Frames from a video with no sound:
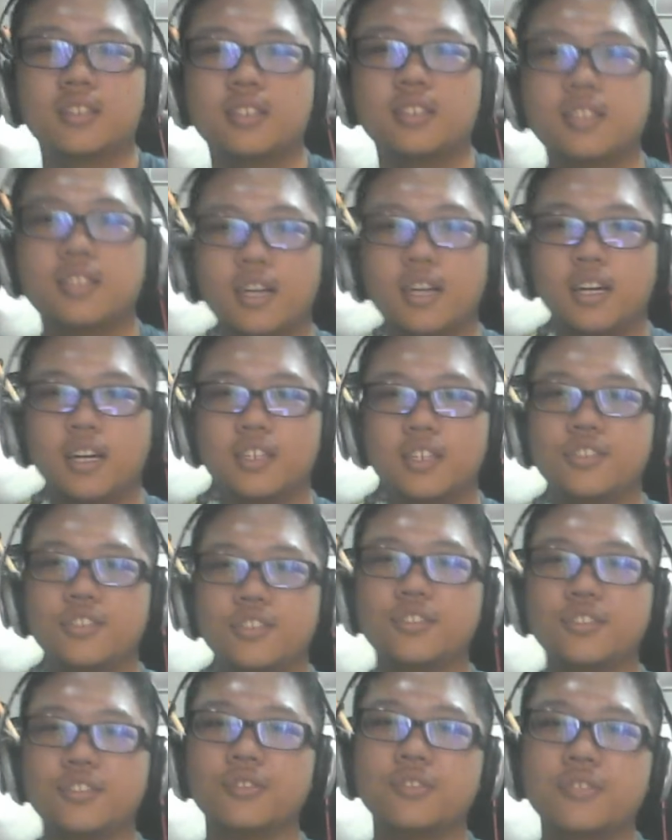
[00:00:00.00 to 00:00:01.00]
Yeah, that's
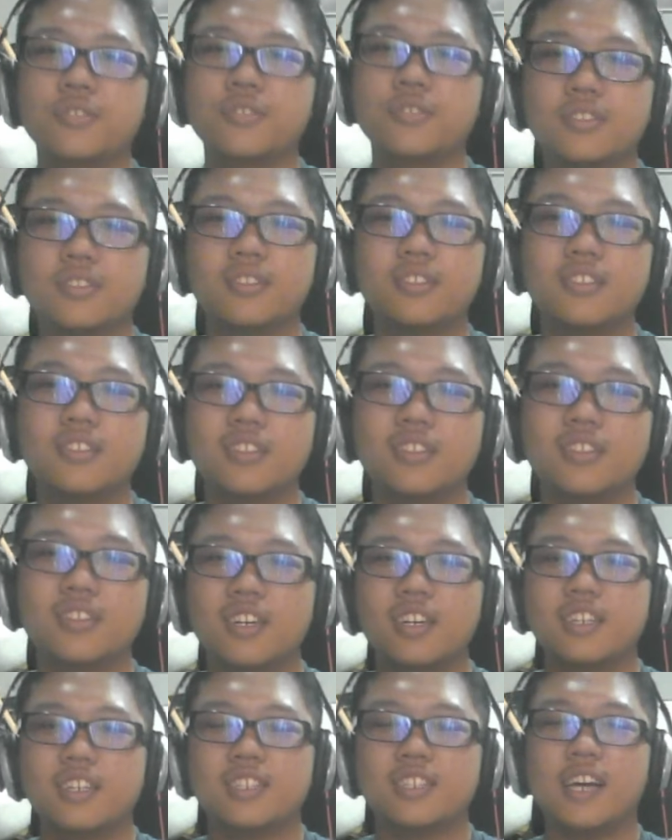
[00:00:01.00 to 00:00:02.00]
true.
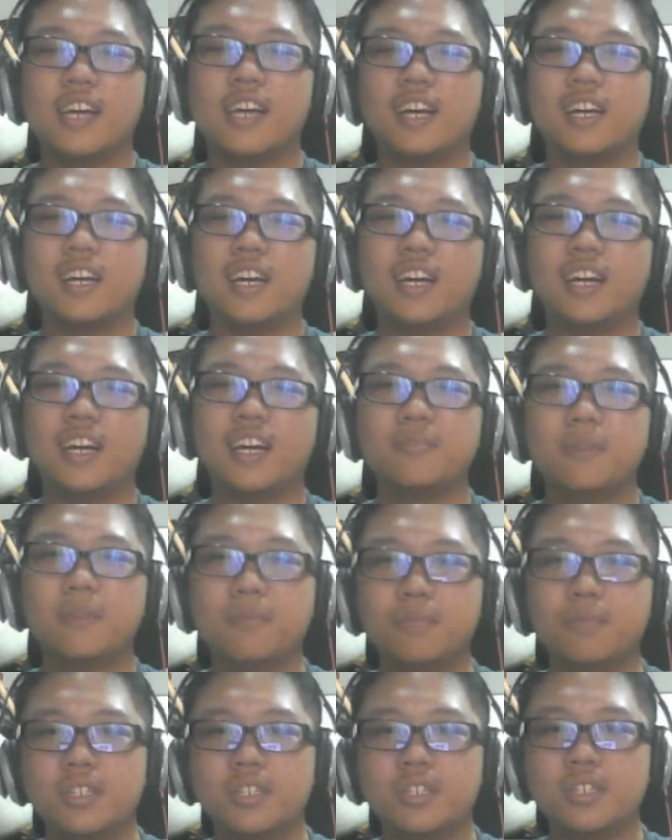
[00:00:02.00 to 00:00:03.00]
Yeah, I
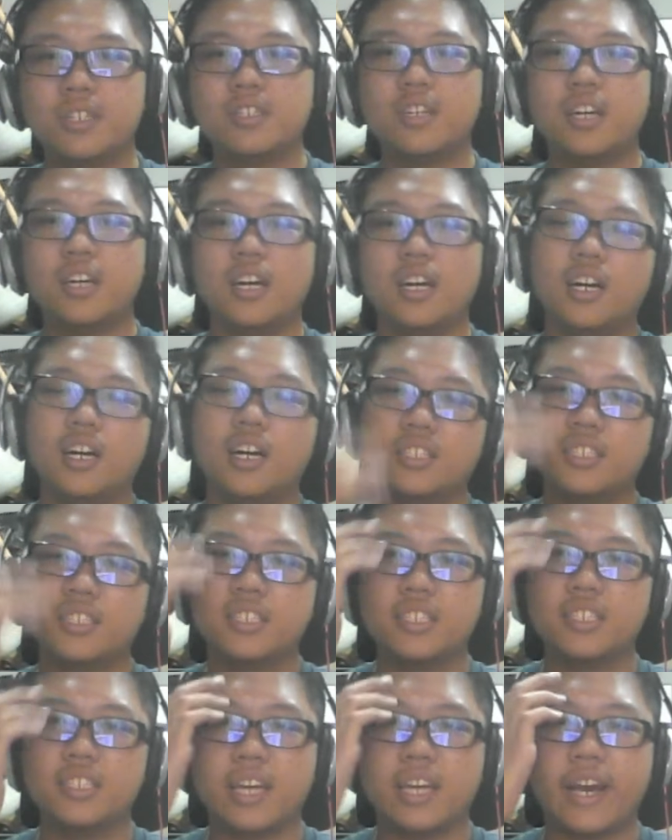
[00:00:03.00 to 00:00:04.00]
remember
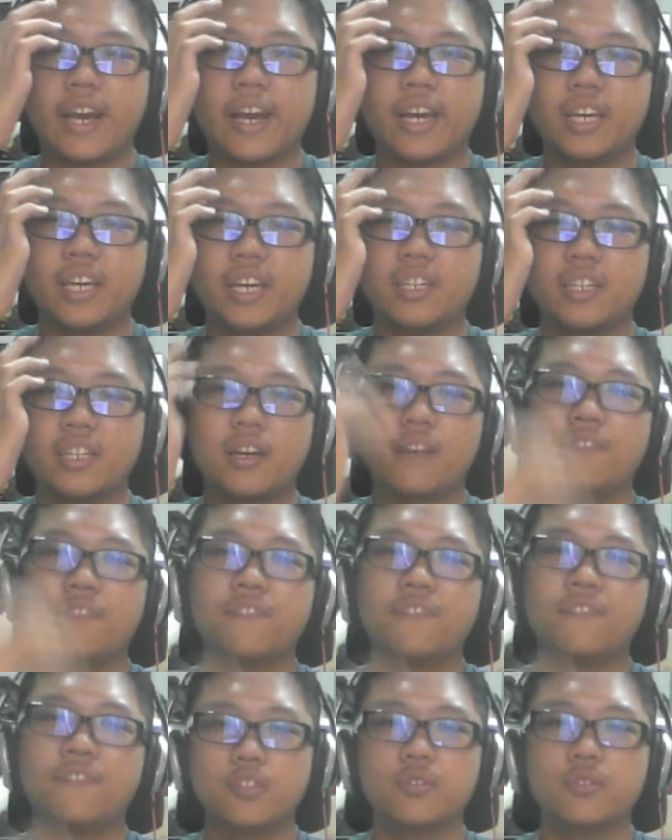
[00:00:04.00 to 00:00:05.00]
he had a
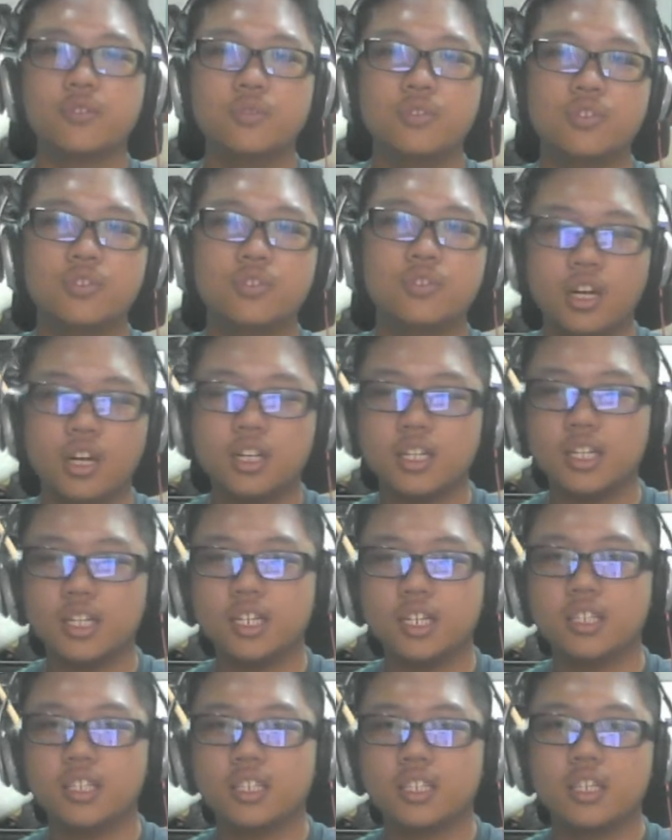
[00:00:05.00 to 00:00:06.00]
few
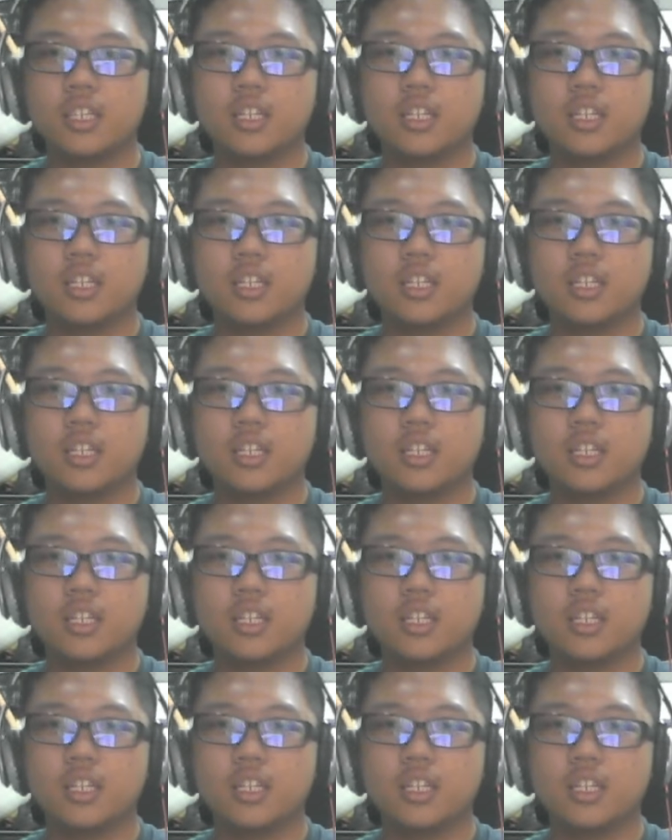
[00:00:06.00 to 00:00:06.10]
solid